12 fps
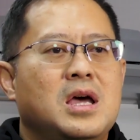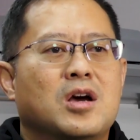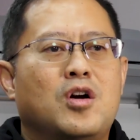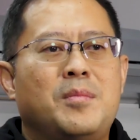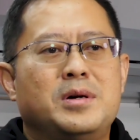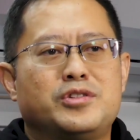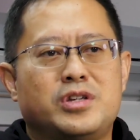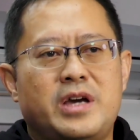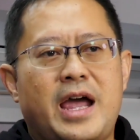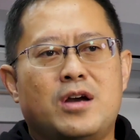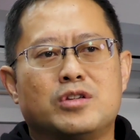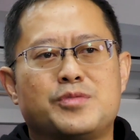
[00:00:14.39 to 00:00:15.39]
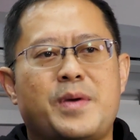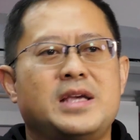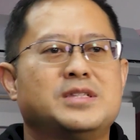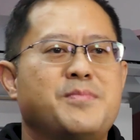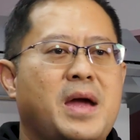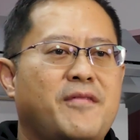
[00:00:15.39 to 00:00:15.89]
Commercial
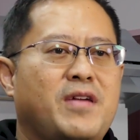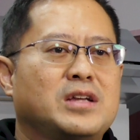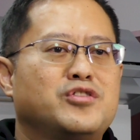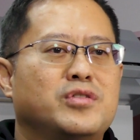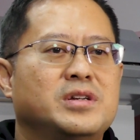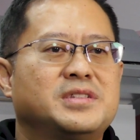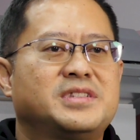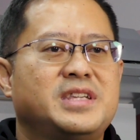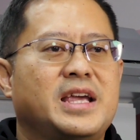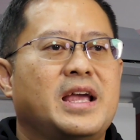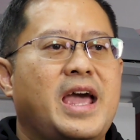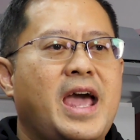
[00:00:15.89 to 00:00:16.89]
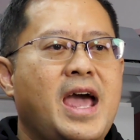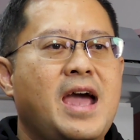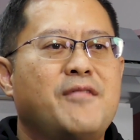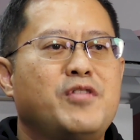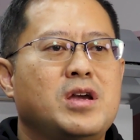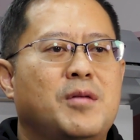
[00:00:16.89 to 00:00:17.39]
aerospace manufacturers seek
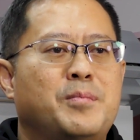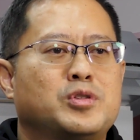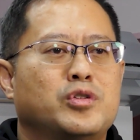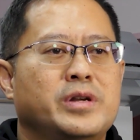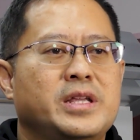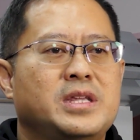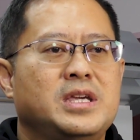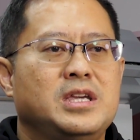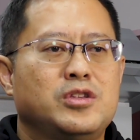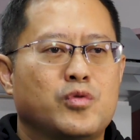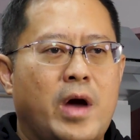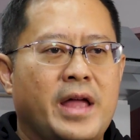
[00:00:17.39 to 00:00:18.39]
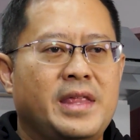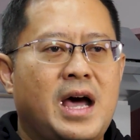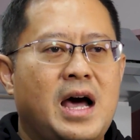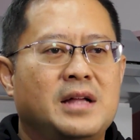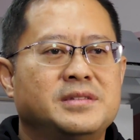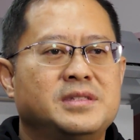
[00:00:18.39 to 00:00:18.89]
every opportunity to
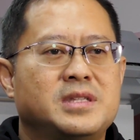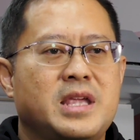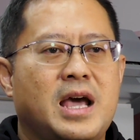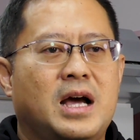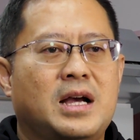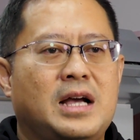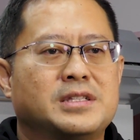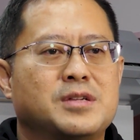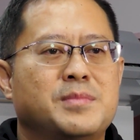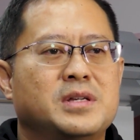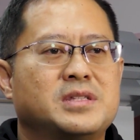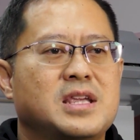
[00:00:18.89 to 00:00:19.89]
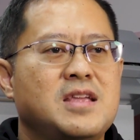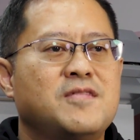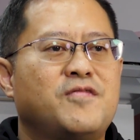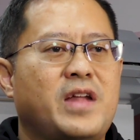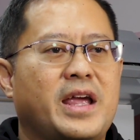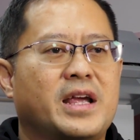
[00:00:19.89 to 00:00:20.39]
enhance their customers'
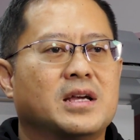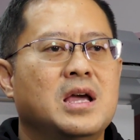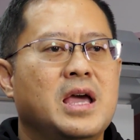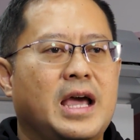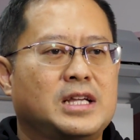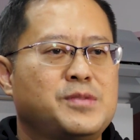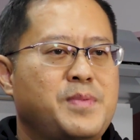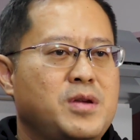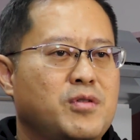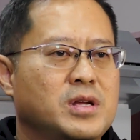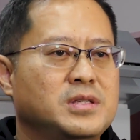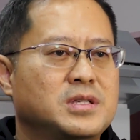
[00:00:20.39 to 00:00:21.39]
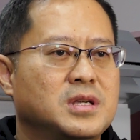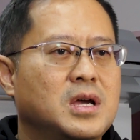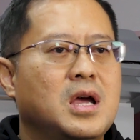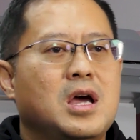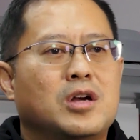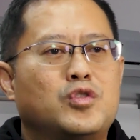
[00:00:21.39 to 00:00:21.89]
in-flight experience
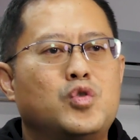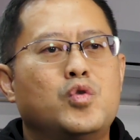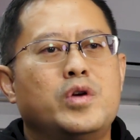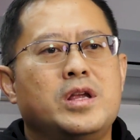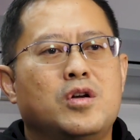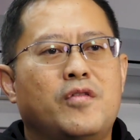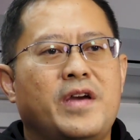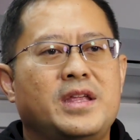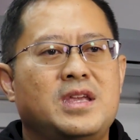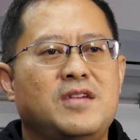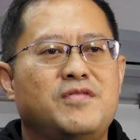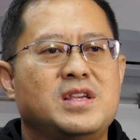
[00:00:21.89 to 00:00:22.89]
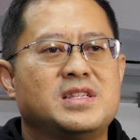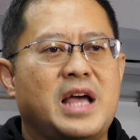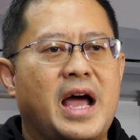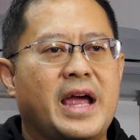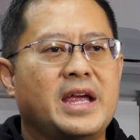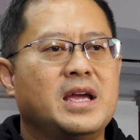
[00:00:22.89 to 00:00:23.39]
through innovative
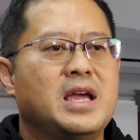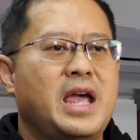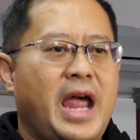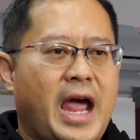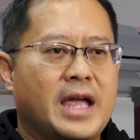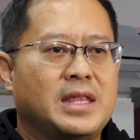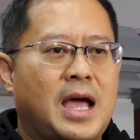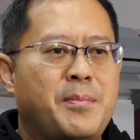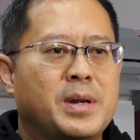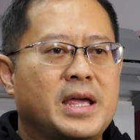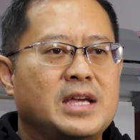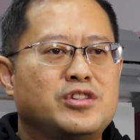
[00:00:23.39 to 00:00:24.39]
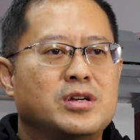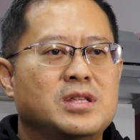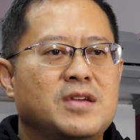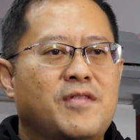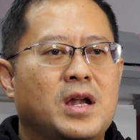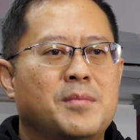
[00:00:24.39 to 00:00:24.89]
design and application
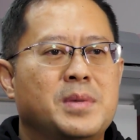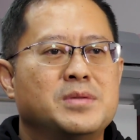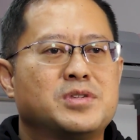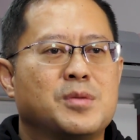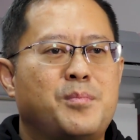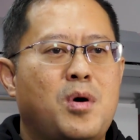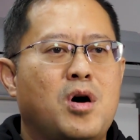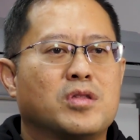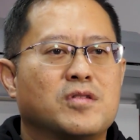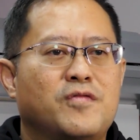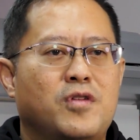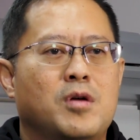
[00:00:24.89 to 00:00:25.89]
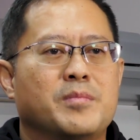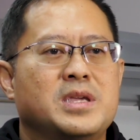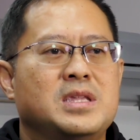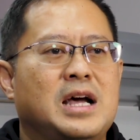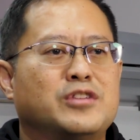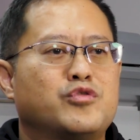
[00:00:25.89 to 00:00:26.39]
development support from
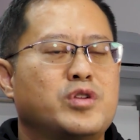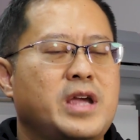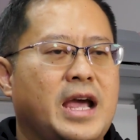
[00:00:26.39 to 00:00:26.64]
industry